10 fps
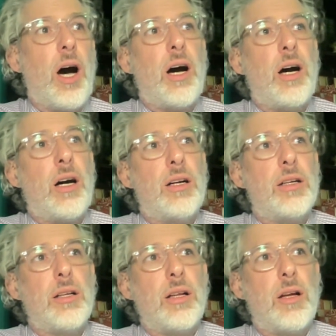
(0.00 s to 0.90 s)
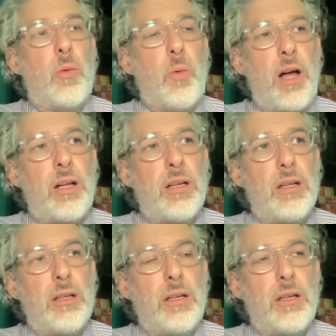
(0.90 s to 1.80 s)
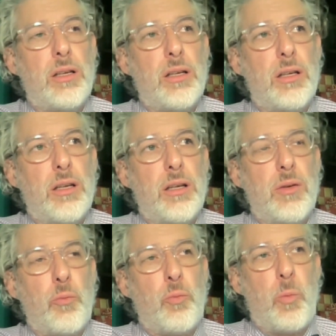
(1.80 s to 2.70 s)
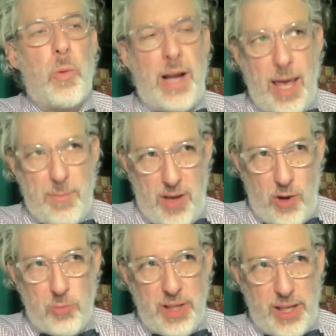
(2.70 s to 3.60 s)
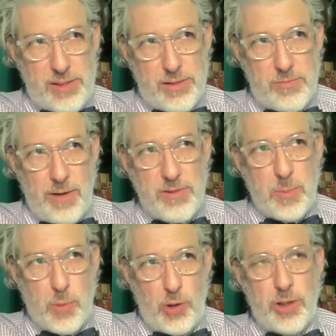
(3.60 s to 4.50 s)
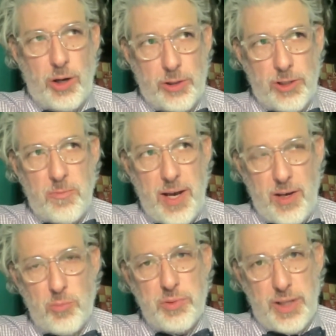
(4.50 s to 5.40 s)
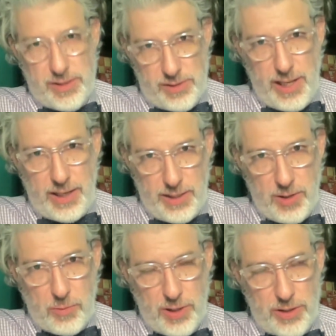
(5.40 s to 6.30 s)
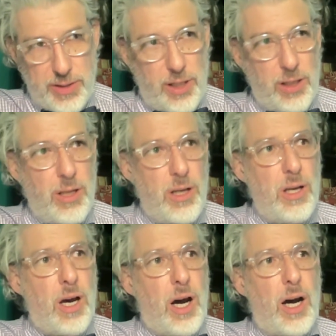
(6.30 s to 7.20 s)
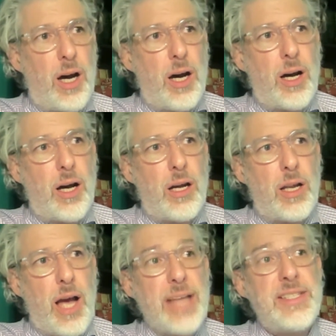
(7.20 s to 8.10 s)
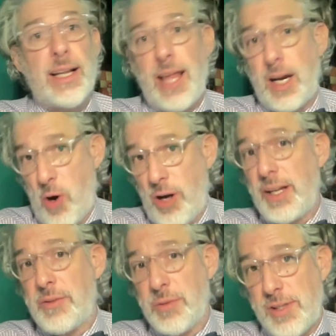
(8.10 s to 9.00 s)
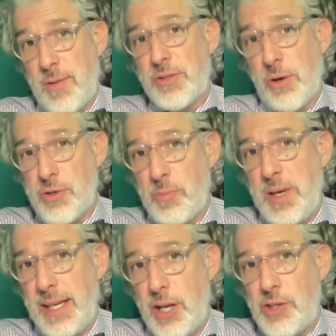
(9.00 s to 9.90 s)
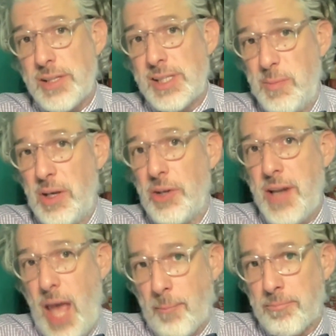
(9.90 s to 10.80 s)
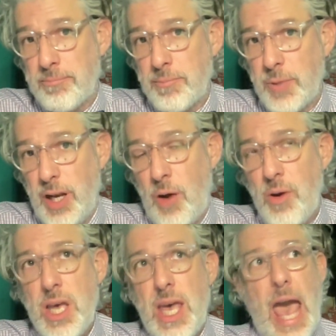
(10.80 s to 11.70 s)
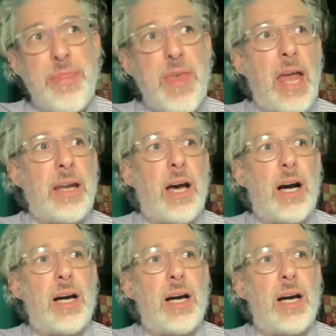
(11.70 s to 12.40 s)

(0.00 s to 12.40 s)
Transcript: Well, when I had my own place, when I was the broker owner of my own place, Link Living Realty, I did a lot of marketing through social media just to build name, and then